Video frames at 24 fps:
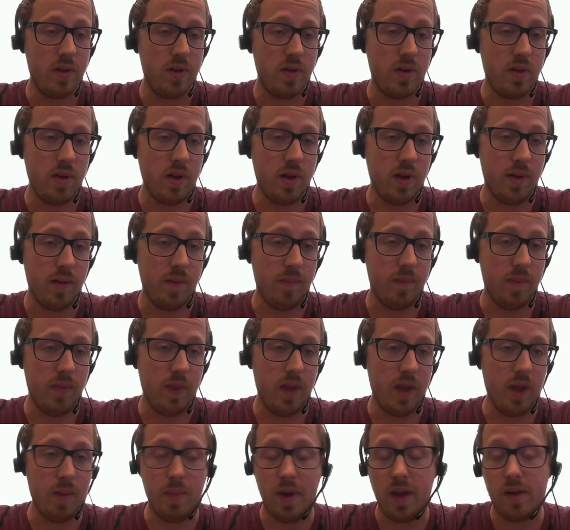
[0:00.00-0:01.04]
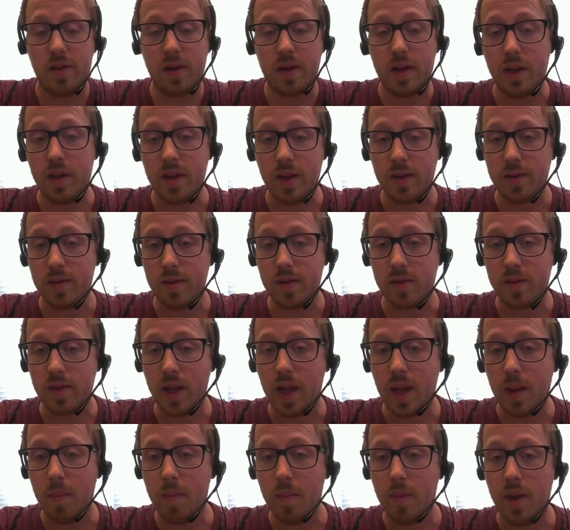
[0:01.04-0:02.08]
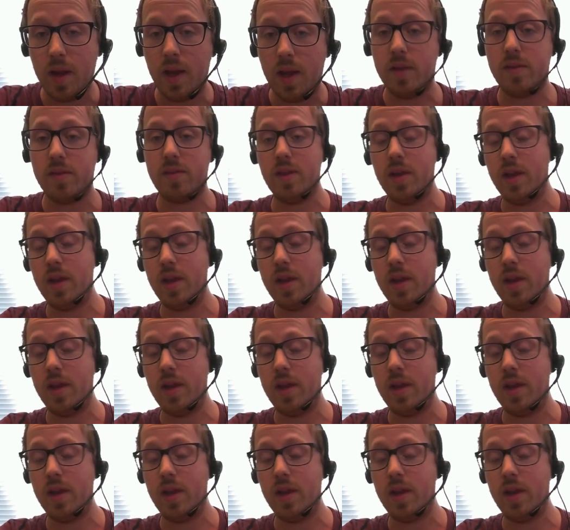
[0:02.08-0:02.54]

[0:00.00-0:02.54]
And basically, that's the same as